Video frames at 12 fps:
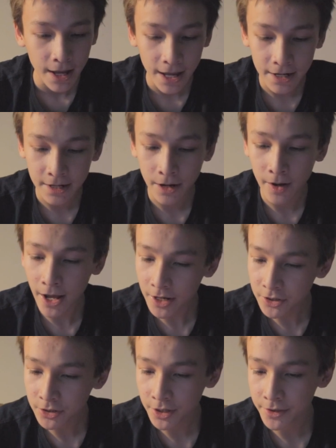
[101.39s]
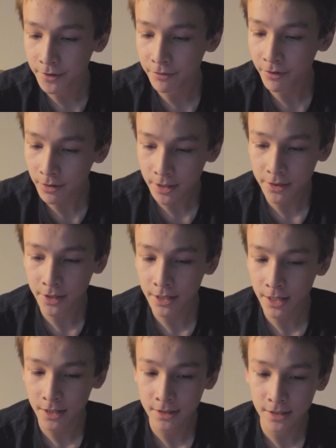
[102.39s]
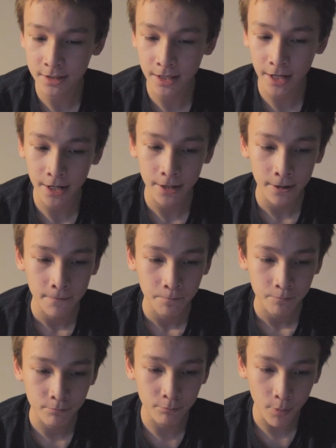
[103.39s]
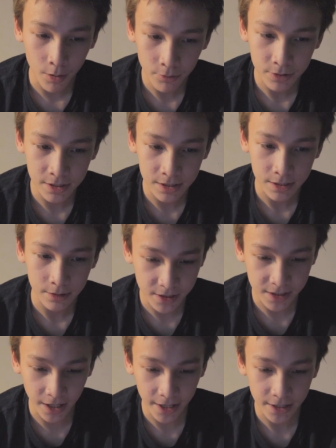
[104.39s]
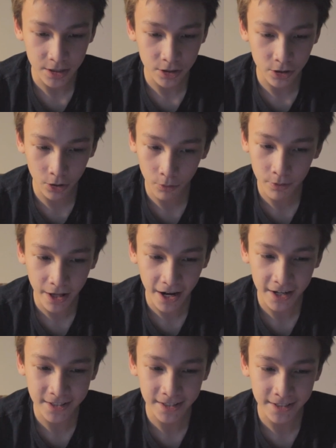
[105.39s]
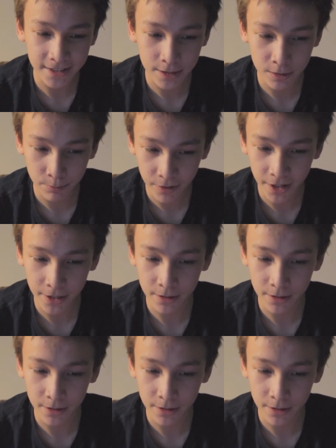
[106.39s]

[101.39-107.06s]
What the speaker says: And now actually the funny thing is that most sites don't actually display